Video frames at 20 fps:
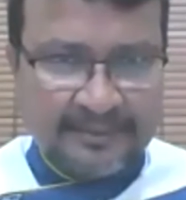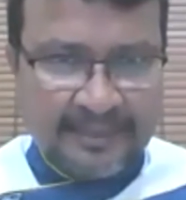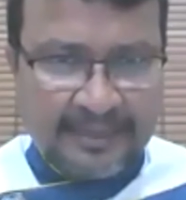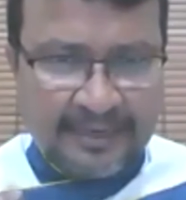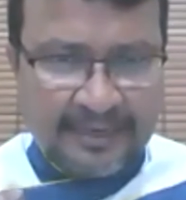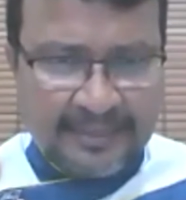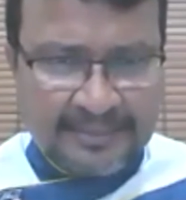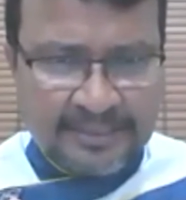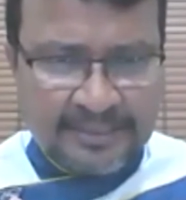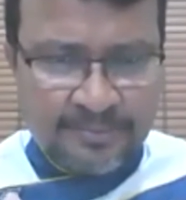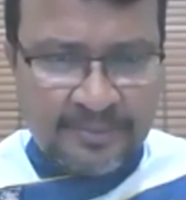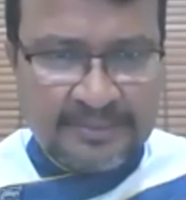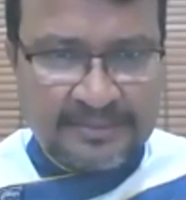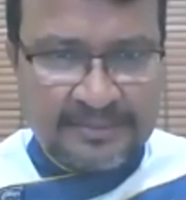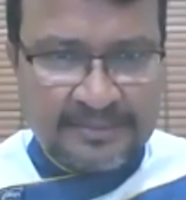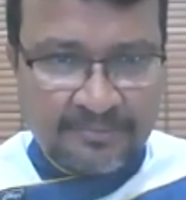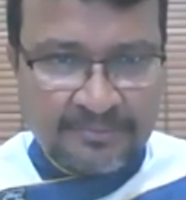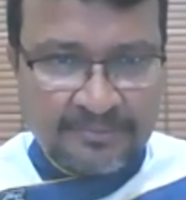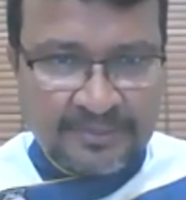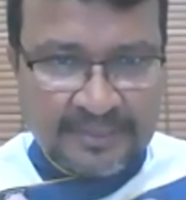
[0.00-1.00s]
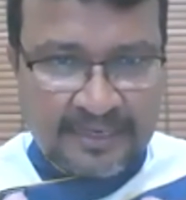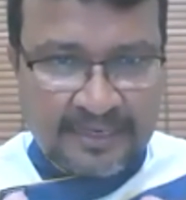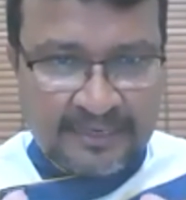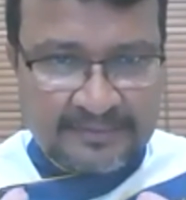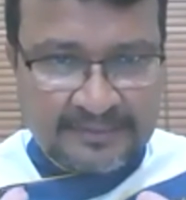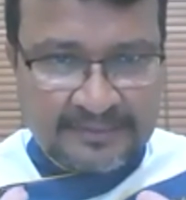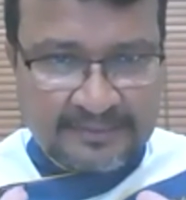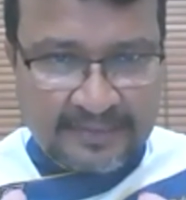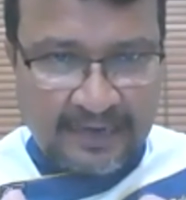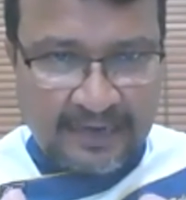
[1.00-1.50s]
There has to be some
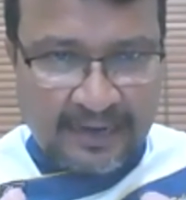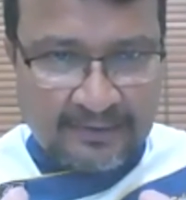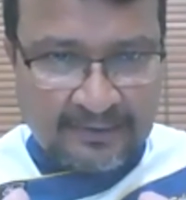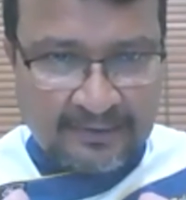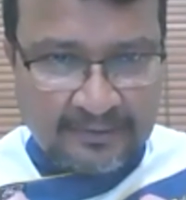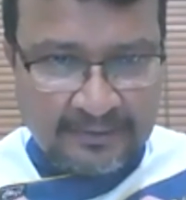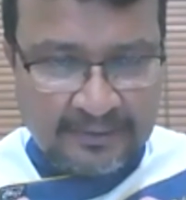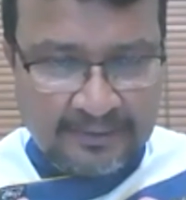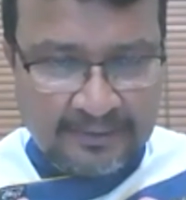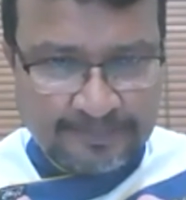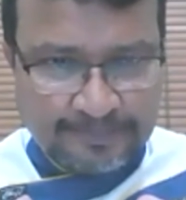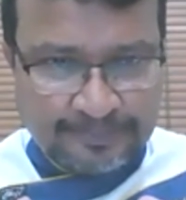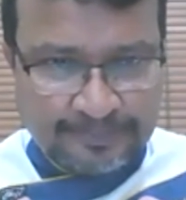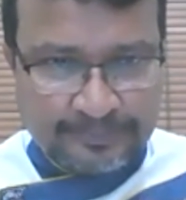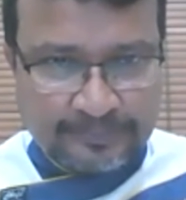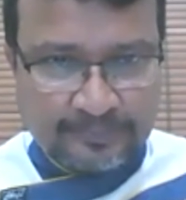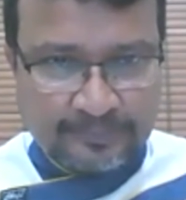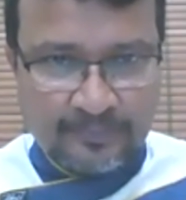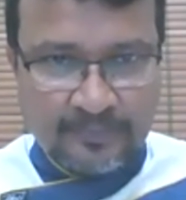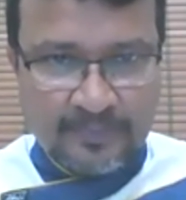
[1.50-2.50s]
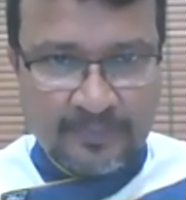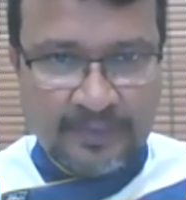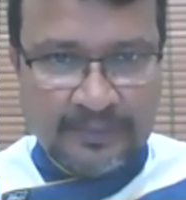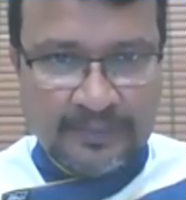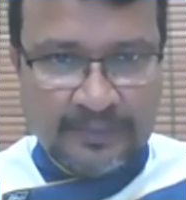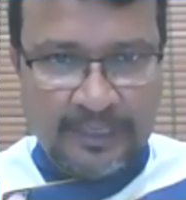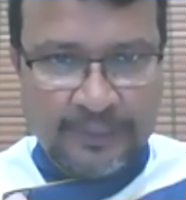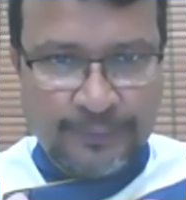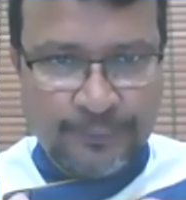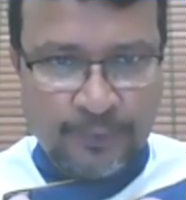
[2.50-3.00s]
set standard
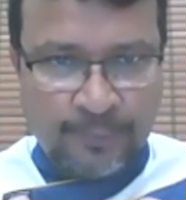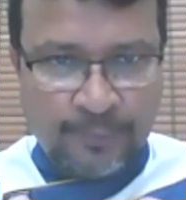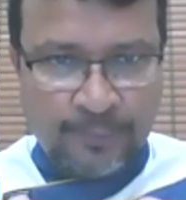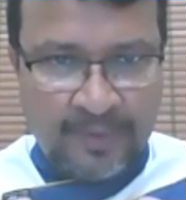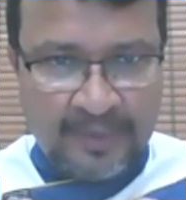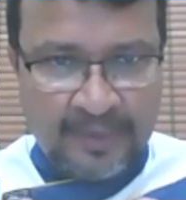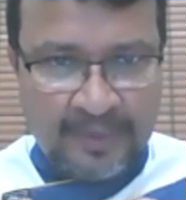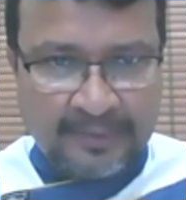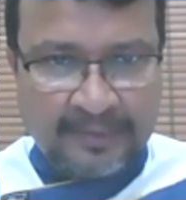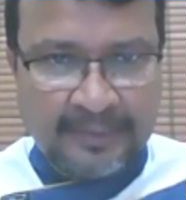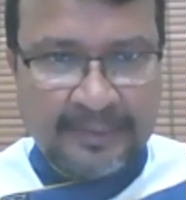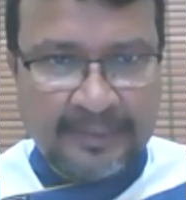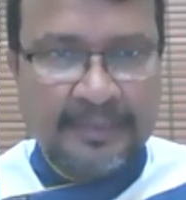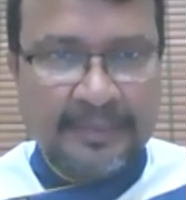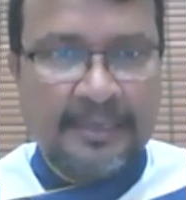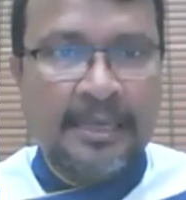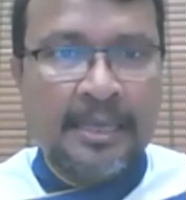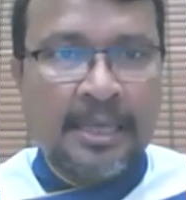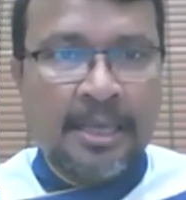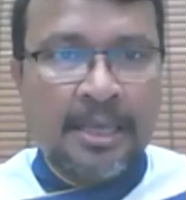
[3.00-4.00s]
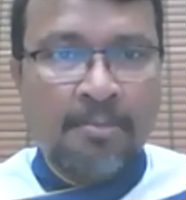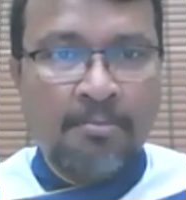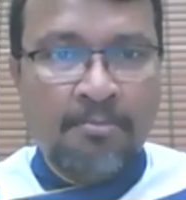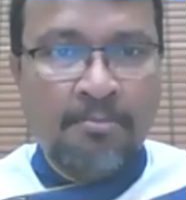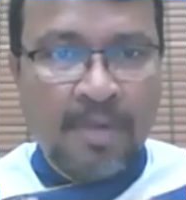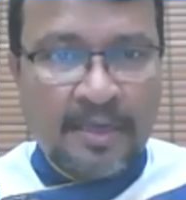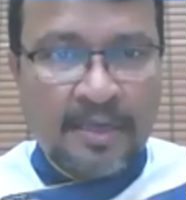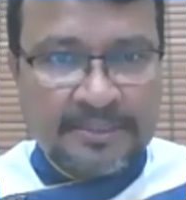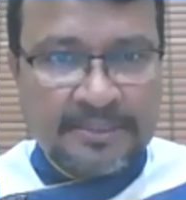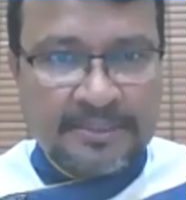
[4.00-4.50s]
that your bakery
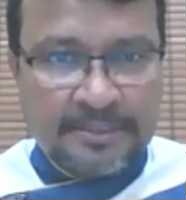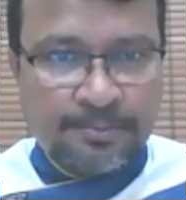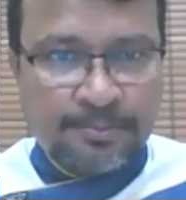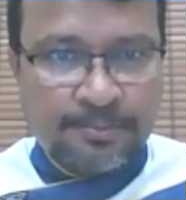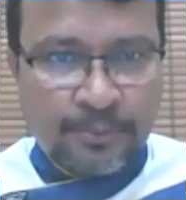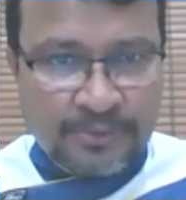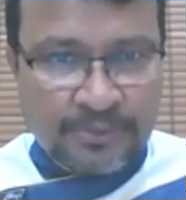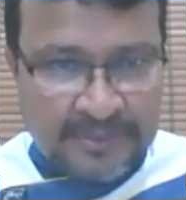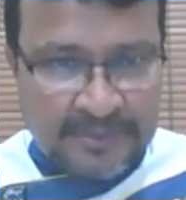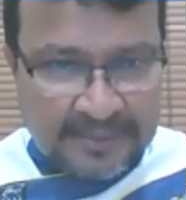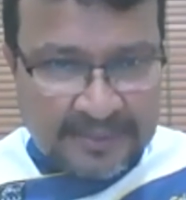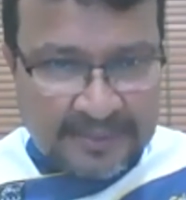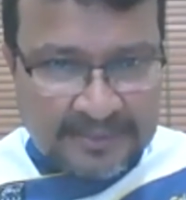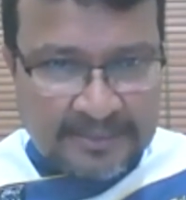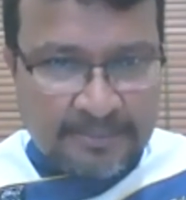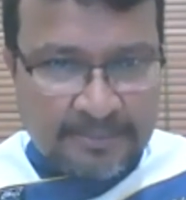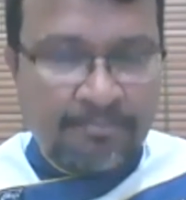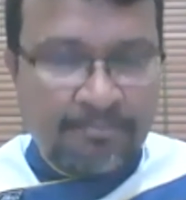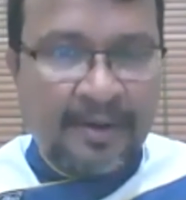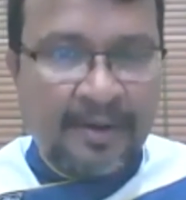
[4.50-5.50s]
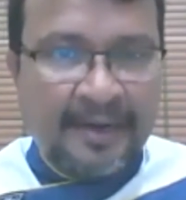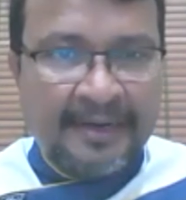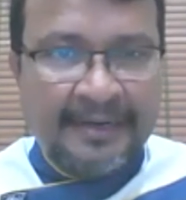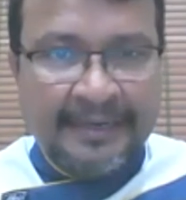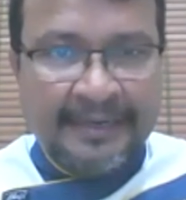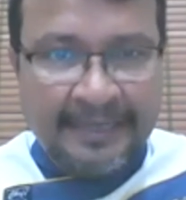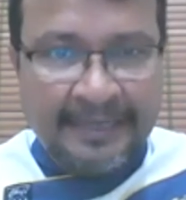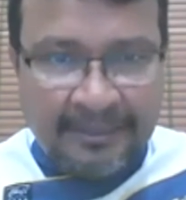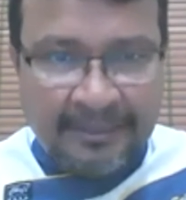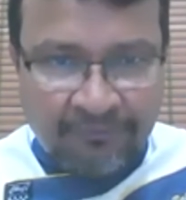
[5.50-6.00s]
must possess
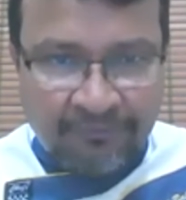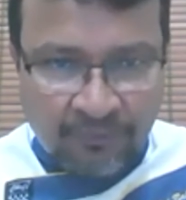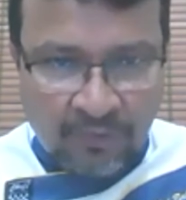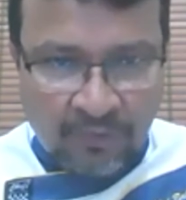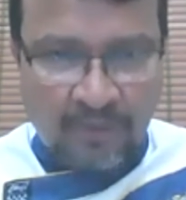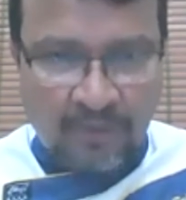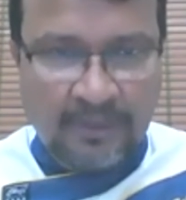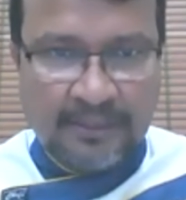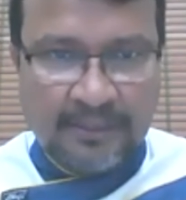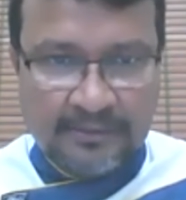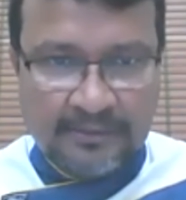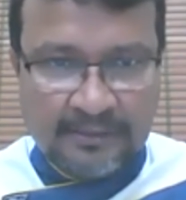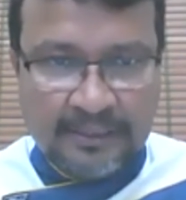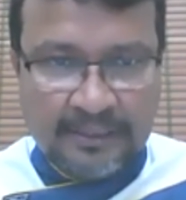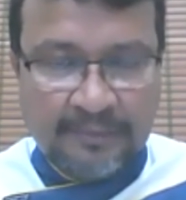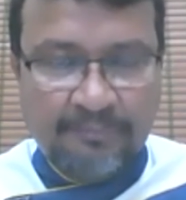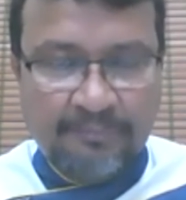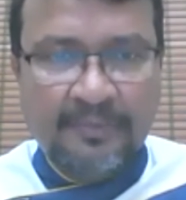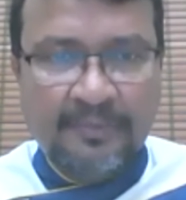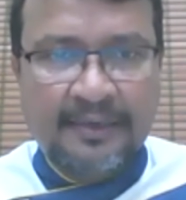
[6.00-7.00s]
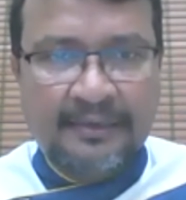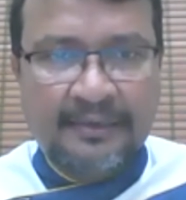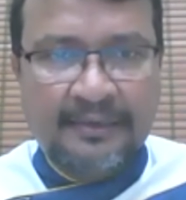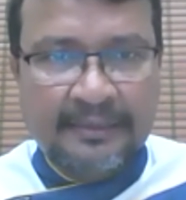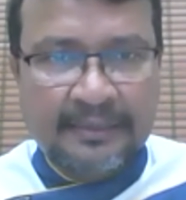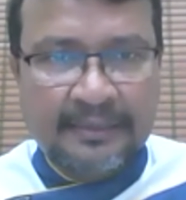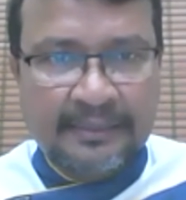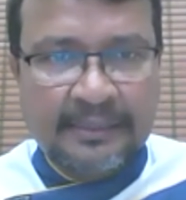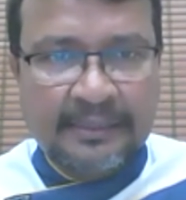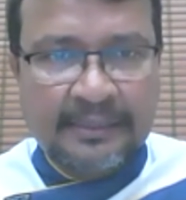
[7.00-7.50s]
by default,
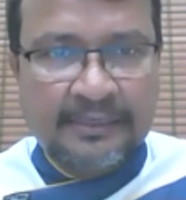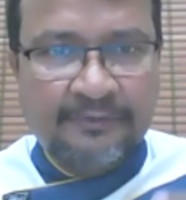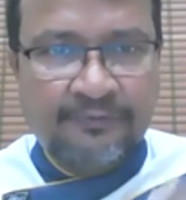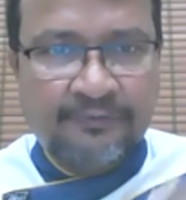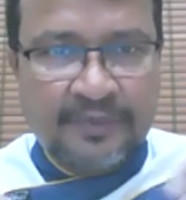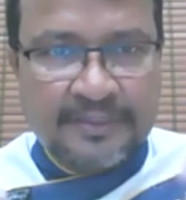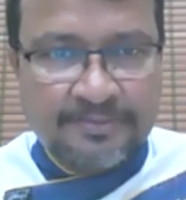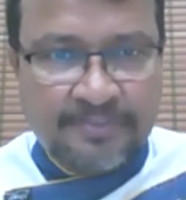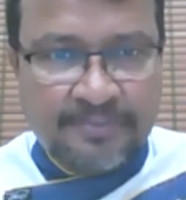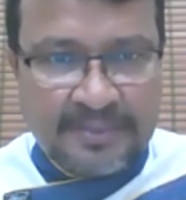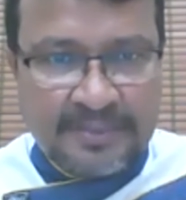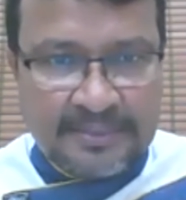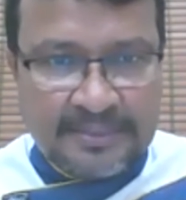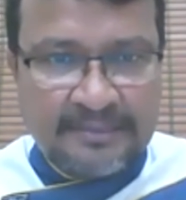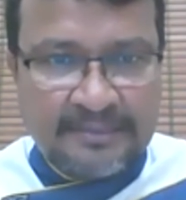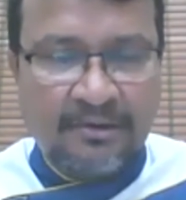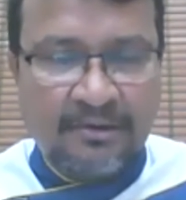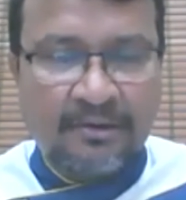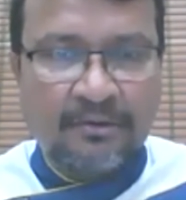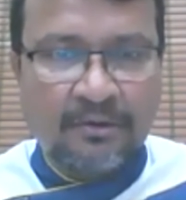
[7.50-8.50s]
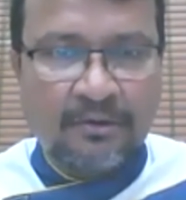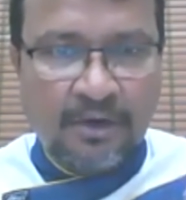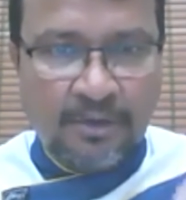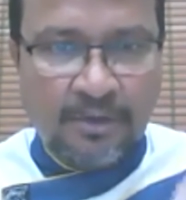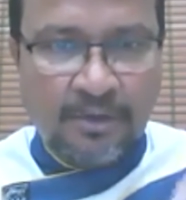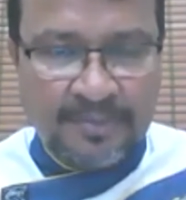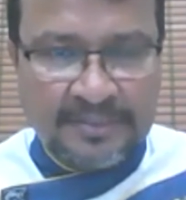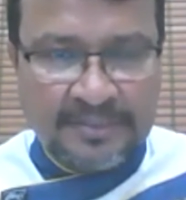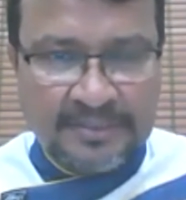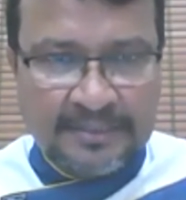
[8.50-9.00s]
immaterial if it is busy or
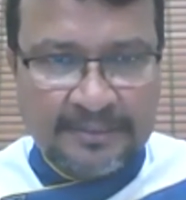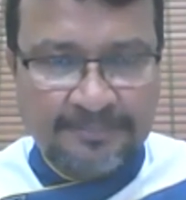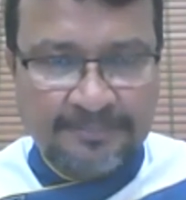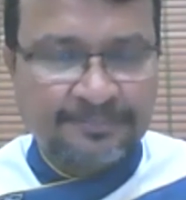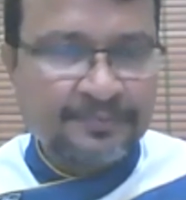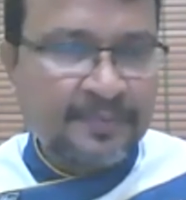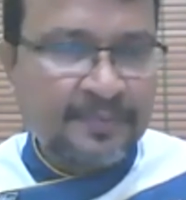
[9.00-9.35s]
not busy.